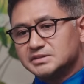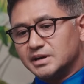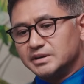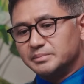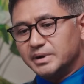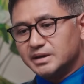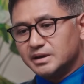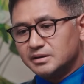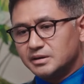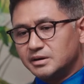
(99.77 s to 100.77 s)
I started my
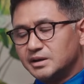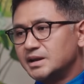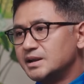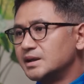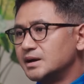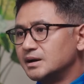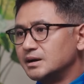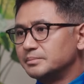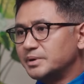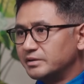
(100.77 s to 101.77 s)
career in
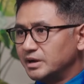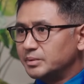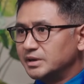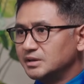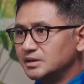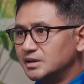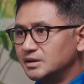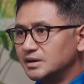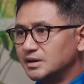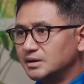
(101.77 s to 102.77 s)
private equity
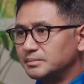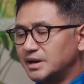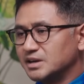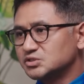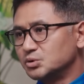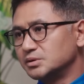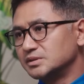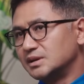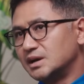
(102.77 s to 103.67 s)
in Blackstone,